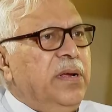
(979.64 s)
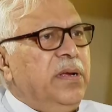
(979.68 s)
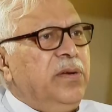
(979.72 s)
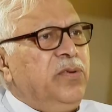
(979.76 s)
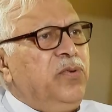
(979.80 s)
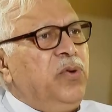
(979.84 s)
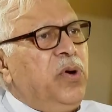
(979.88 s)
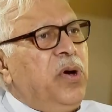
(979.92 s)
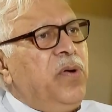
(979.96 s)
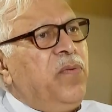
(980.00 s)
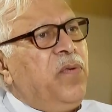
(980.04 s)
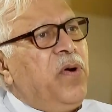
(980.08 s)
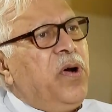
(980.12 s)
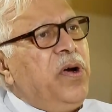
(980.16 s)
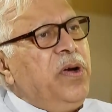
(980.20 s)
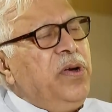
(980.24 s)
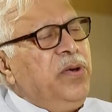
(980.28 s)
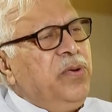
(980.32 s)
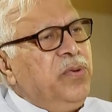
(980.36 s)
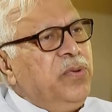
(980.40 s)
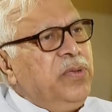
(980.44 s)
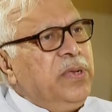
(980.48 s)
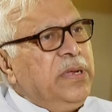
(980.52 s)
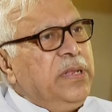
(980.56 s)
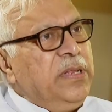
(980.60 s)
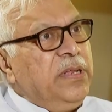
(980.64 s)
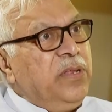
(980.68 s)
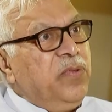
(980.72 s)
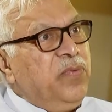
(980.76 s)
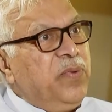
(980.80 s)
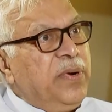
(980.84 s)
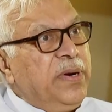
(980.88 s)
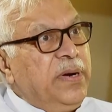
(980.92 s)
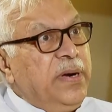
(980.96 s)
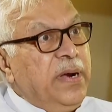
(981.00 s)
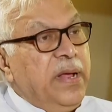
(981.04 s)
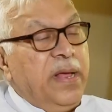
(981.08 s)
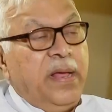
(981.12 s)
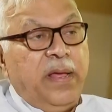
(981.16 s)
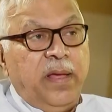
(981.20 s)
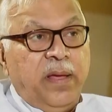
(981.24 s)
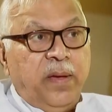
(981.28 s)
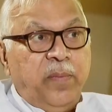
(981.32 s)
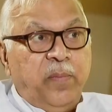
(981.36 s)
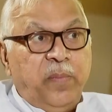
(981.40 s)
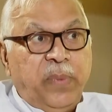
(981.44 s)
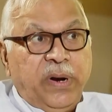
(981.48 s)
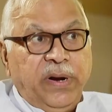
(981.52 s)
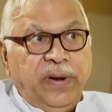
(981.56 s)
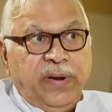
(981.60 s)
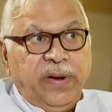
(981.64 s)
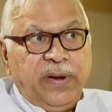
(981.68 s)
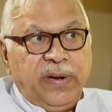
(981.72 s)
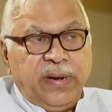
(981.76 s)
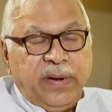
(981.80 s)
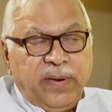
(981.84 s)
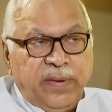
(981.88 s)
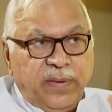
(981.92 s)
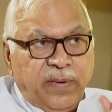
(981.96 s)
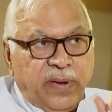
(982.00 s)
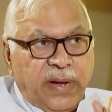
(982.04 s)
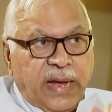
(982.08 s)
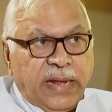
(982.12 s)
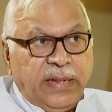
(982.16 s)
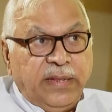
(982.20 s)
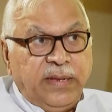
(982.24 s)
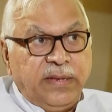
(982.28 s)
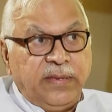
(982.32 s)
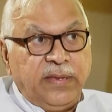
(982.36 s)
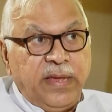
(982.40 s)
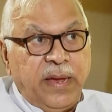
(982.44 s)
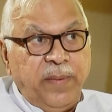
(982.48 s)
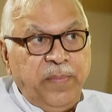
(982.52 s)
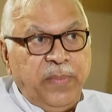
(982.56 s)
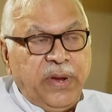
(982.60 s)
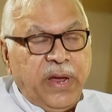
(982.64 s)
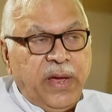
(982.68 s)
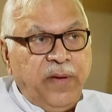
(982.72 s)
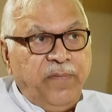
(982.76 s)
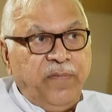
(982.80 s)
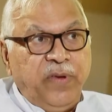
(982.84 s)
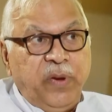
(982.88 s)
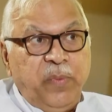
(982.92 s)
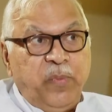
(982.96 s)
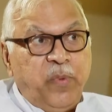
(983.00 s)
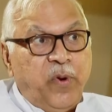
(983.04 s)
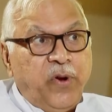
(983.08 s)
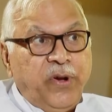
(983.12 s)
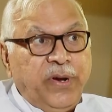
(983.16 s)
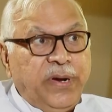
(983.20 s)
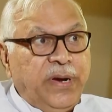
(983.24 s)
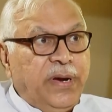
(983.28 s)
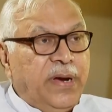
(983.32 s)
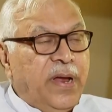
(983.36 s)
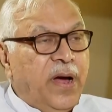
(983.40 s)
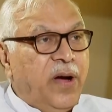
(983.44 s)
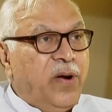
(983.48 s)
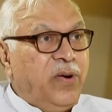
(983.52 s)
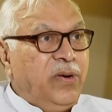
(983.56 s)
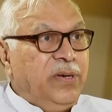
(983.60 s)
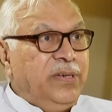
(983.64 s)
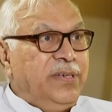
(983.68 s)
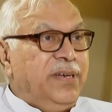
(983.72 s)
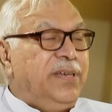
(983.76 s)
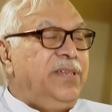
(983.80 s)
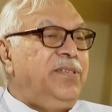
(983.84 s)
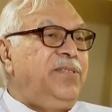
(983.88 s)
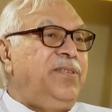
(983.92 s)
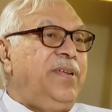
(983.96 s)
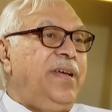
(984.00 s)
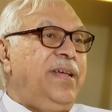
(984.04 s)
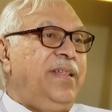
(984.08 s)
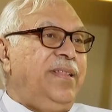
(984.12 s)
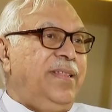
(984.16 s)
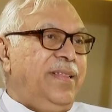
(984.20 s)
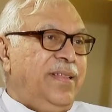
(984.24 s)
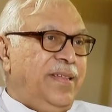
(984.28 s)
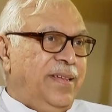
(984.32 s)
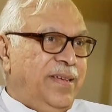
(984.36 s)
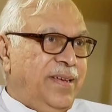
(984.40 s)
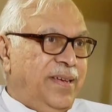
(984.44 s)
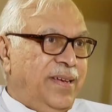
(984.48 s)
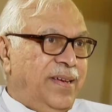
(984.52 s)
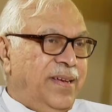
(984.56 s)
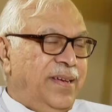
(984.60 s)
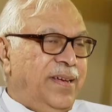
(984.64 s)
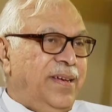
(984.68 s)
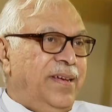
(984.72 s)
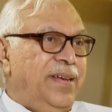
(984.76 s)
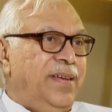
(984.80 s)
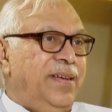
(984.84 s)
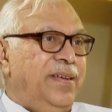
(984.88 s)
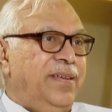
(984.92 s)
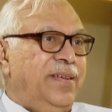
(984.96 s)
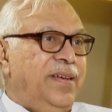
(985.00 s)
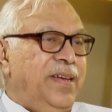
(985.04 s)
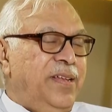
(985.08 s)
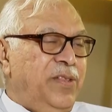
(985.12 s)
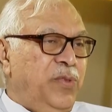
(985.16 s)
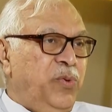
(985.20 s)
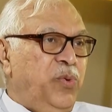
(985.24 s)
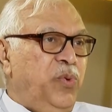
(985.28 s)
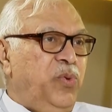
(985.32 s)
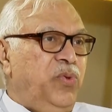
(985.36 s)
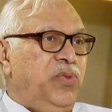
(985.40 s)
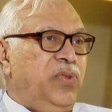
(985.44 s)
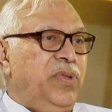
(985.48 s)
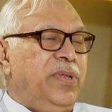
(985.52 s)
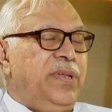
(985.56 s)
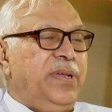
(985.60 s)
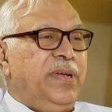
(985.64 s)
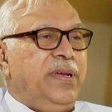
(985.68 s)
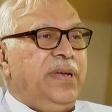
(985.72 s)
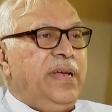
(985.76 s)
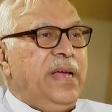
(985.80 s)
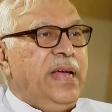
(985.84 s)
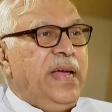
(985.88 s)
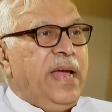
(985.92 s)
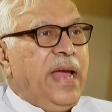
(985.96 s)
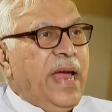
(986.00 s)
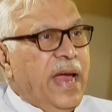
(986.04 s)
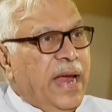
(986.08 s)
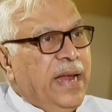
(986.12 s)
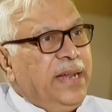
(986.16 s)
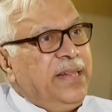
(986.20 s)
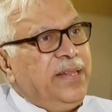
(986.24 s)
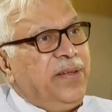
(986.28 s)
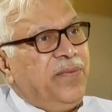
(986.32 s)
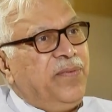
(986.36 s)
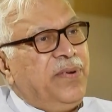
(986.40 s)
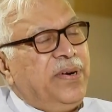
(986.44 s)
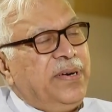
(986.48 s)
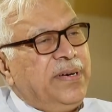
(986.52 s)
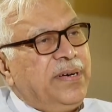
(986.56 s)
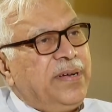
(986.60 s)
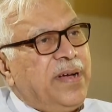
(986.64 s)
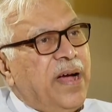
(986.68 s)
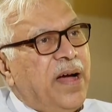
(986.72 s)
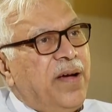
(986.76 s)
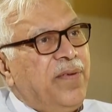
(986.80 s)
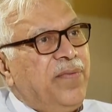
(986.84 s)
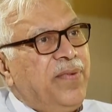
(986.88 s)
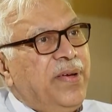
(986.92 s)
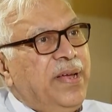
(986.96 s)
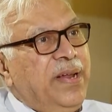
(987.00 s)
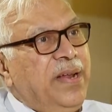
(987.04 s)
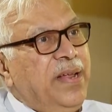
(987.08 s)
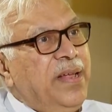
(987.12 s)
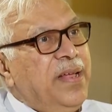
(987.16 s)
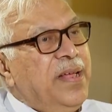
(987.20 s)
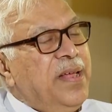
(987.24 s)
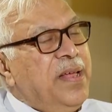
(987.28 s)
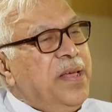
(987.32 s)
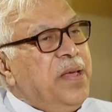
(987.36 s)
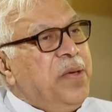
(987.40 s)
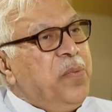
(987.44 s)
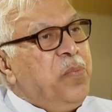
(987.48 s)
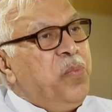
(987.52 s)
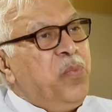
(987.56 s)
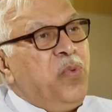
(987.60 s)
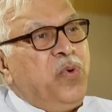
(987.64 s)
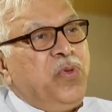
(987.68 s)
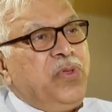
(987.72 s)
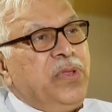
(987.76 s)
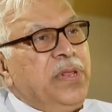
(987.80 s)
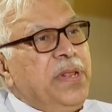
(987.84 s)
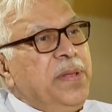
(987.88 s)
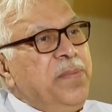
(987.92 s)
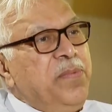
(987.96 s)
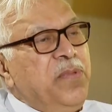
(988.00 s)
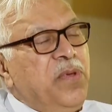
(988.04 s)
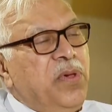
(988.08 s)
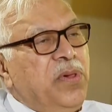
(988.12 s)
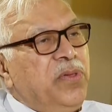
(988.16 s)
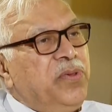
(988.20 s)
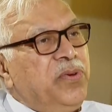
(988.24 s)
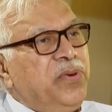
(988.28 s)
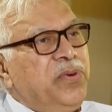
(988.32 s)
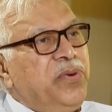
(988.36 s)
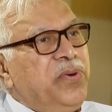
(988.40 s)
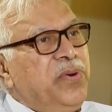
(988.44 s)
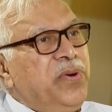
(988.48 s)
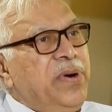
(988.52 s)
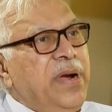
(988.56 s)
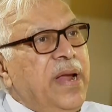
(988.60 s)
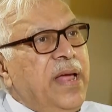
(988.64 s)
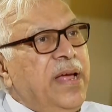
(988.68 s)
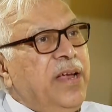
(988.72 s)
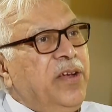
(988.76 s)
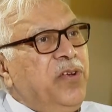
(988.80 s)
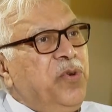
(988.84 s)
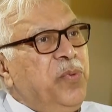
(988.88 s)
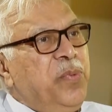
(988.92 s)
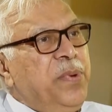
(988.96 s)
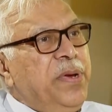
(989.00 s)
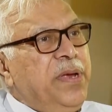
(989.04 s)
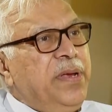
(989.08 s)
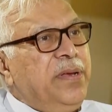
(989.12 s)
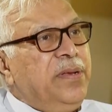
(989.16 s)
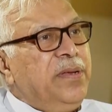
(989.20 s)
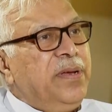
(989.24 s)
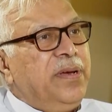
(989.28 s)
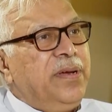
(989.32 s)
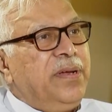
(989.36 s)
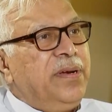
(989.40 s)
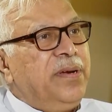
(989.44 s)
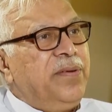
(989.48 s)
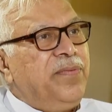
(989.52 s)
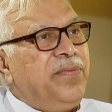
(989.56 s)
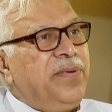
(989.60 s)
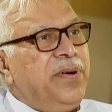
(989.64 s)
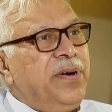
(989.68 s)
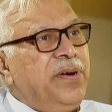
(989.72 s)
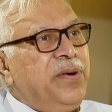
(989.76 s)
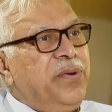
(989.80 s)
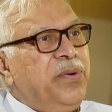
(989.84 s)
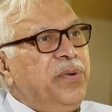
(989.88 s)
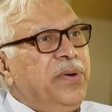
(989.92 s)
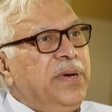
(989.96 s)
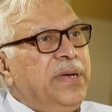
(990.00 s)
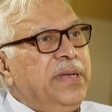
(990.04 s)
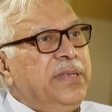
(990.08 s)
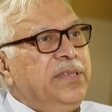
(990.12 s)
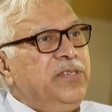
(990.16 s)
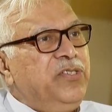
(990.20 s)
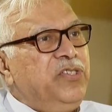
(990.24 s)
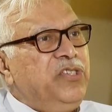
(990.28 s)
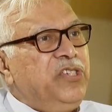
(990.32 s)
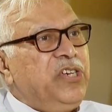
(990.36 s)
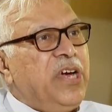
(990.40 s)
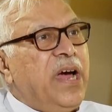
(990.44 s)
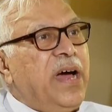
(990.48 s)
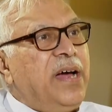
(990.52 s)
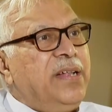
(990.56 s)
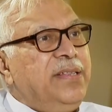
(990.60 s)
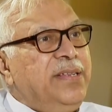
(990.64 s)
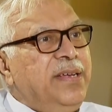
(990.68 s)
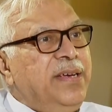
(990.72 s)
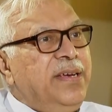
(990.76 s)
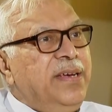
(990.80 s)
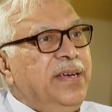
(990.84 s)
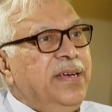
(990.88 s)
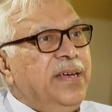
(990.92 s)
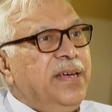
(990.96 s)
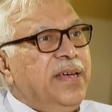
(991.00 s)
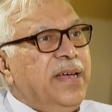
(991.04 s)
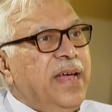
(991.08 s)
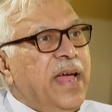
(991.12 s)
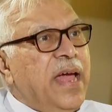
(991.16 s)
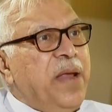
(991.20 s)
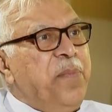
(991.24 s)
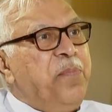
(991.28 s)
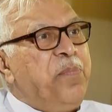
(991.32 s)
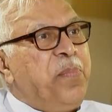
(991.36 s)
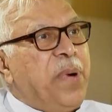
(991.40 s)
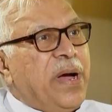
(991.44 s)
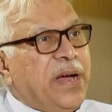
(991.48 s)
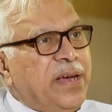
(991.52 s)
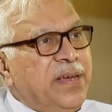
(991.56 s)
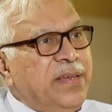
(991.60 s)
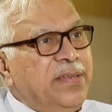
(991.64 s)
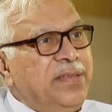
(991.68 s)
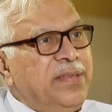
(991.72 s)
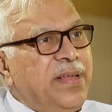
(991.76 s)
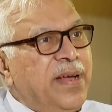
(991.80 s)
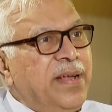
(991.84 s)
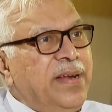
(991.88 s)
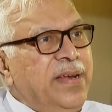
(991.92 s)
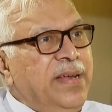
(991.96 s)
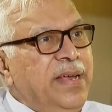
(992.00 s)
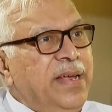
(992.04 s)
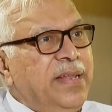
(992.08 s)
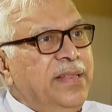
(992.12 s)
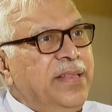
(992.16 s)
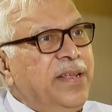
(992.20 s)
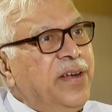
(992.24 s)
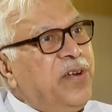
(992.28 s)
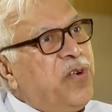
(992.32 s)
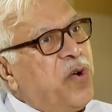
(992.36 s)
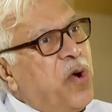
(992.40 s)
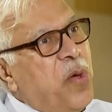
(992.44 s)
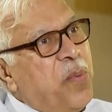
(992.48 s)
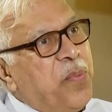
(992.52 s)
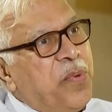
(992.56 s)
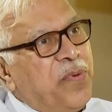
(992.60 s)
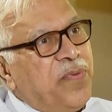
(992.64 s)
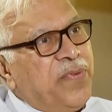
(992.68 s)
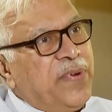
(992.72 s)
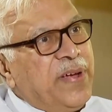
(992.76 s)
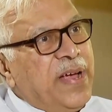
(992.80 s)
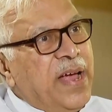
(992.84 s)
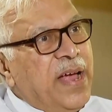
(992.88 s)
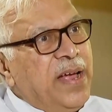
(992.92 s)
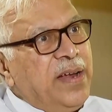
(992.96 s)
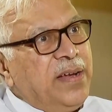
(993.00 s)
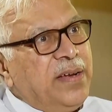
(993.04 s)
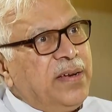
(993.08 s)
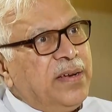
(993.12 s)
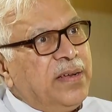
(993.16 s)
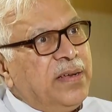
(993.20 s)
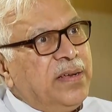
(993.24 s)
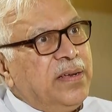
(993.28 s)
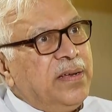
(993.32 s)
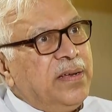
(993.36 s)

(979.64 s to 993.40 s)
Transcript: to avoid using this word. But at the same time, we pointed out, just as Hindus hate the word kafir, Muslims also don't like to be referred to as jihadi and Pakistani at the drop of a hat.